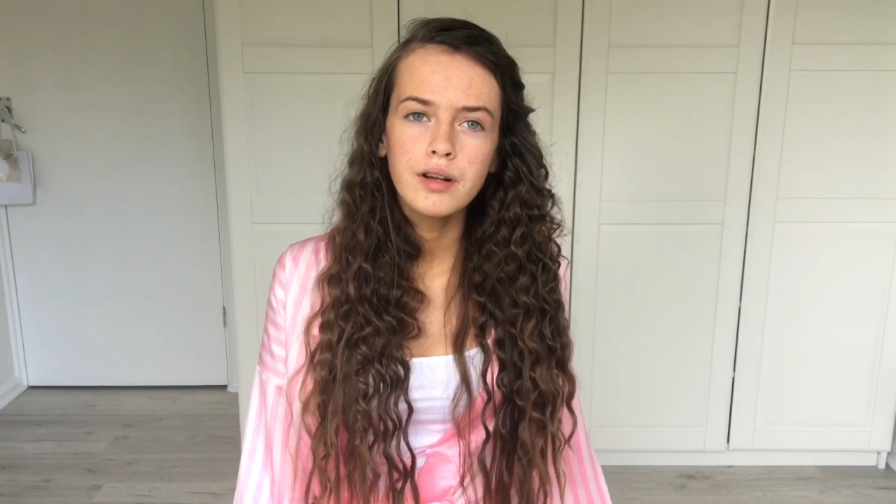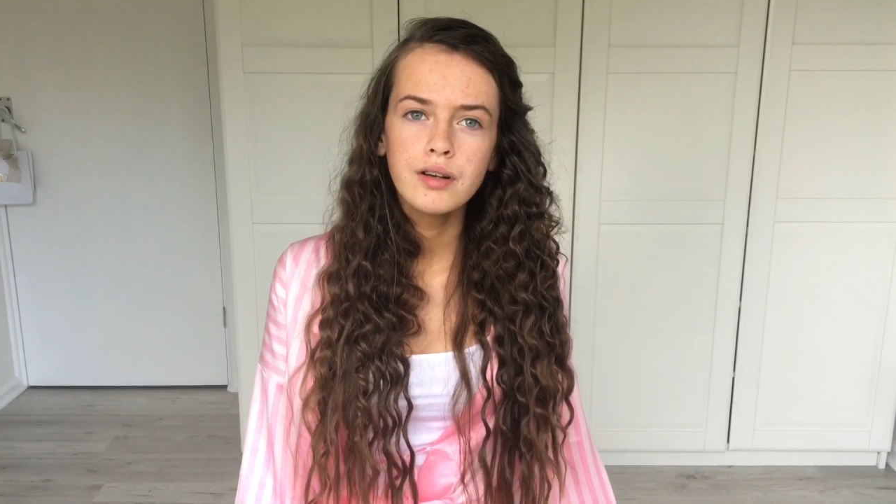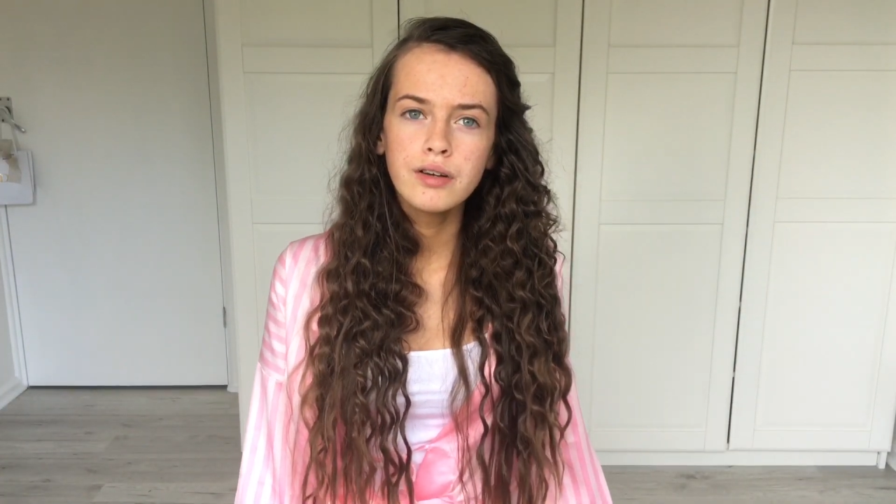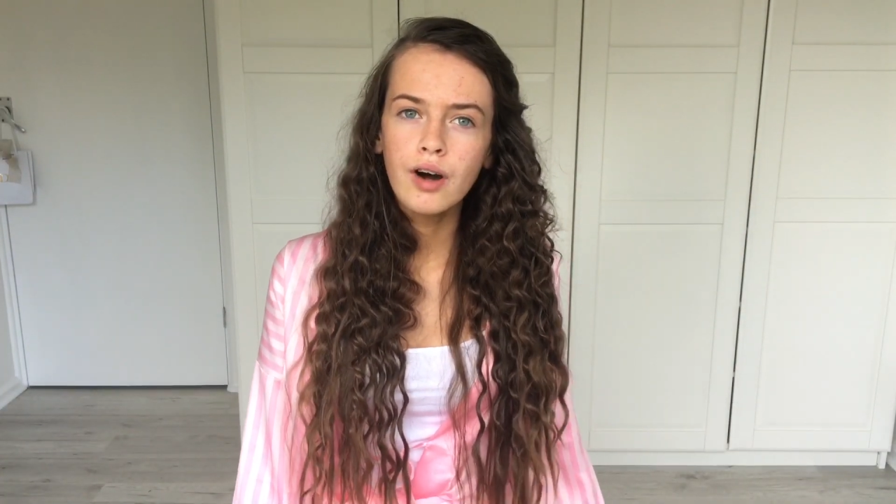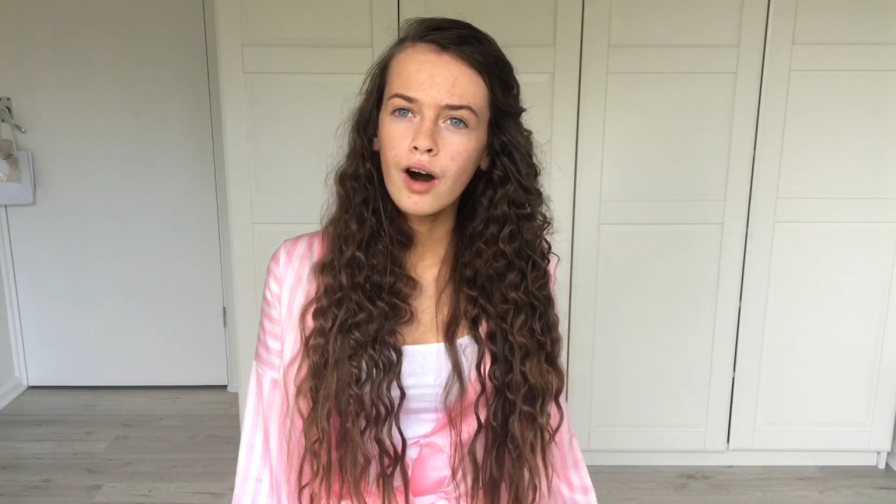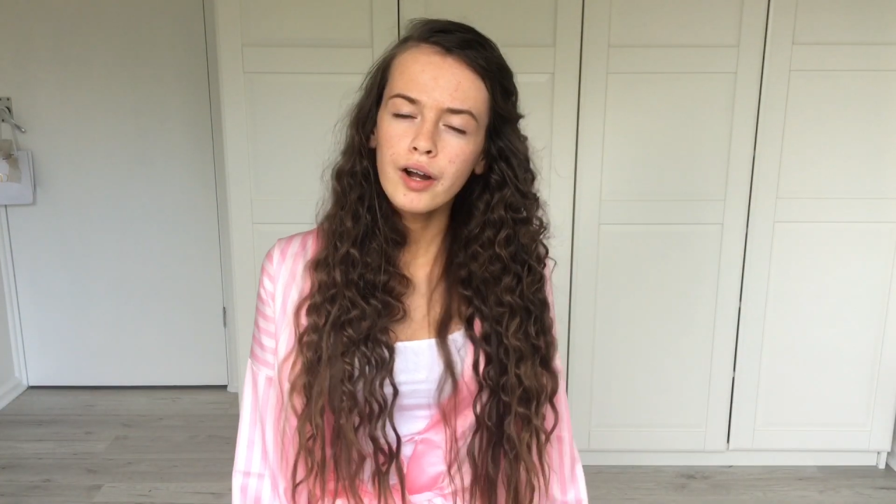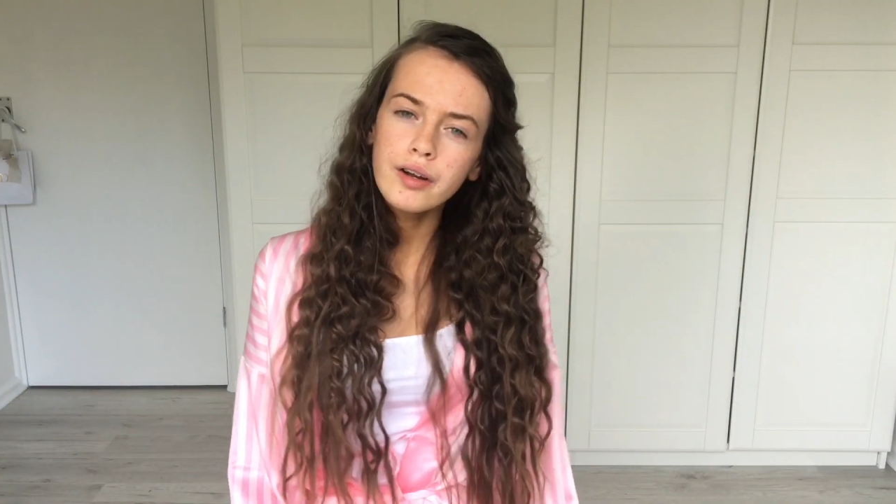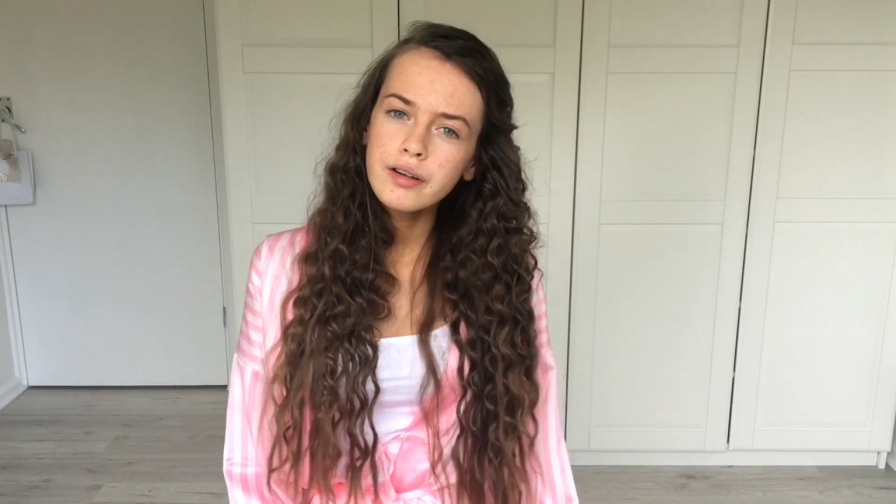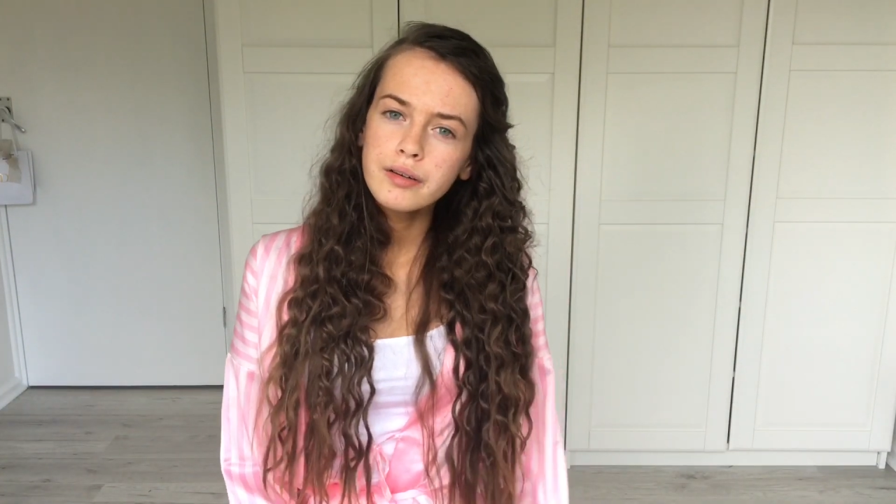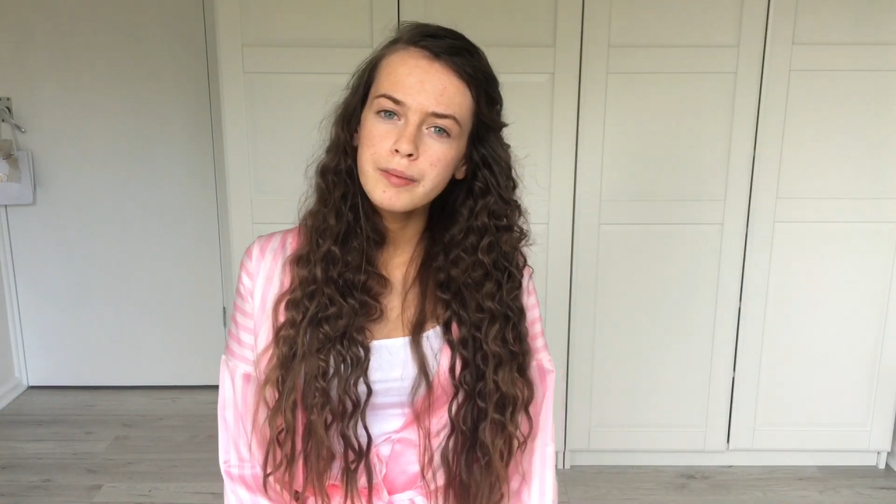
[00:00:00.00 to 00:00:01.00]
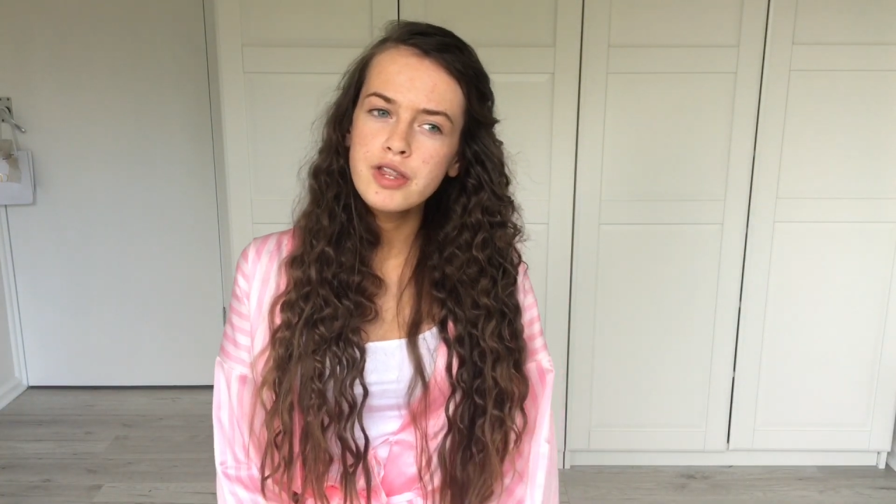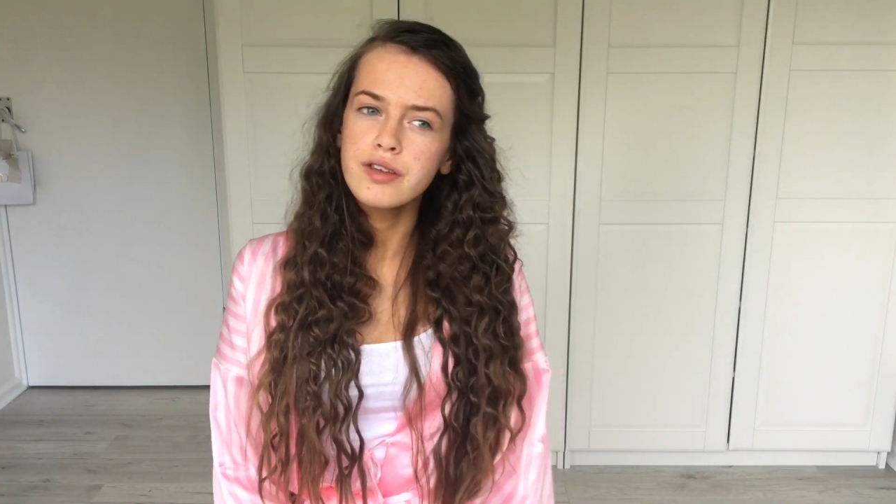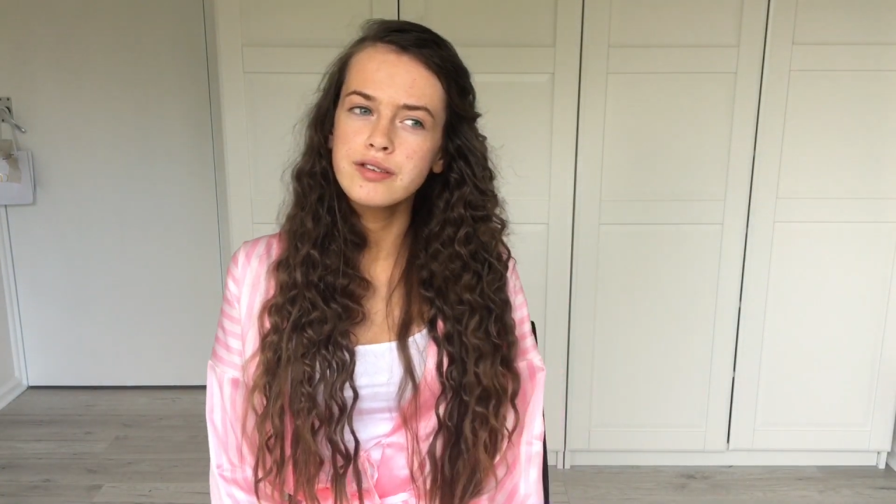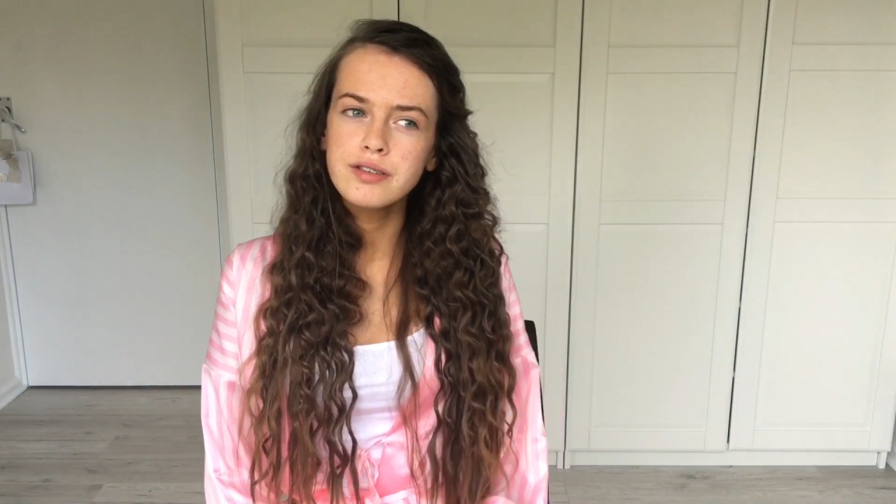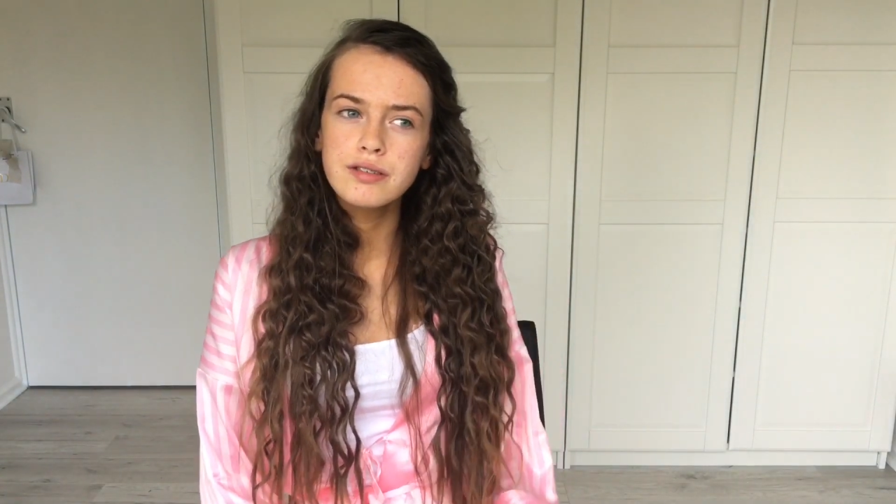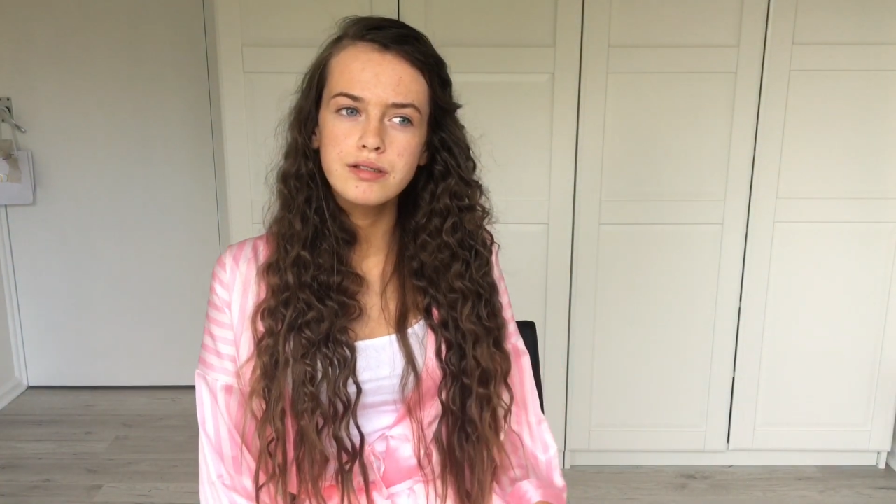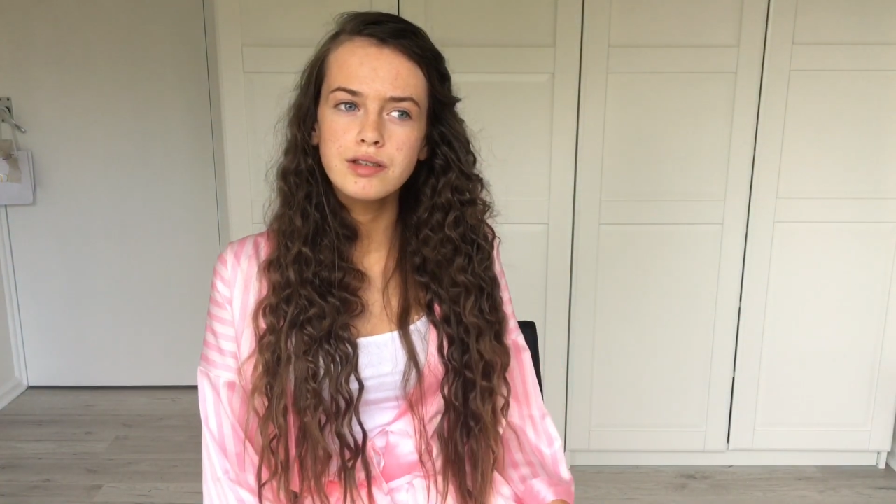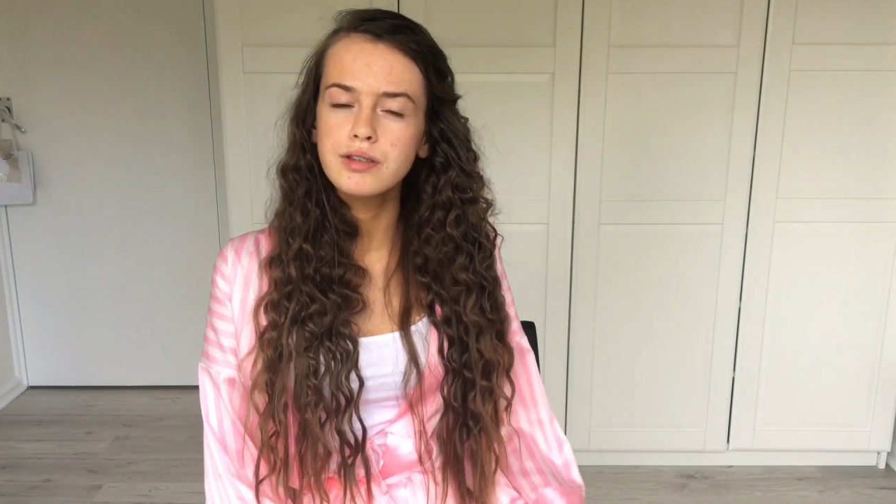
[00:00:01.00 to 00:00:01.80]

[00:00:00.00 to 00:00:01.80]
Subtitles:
No, we don't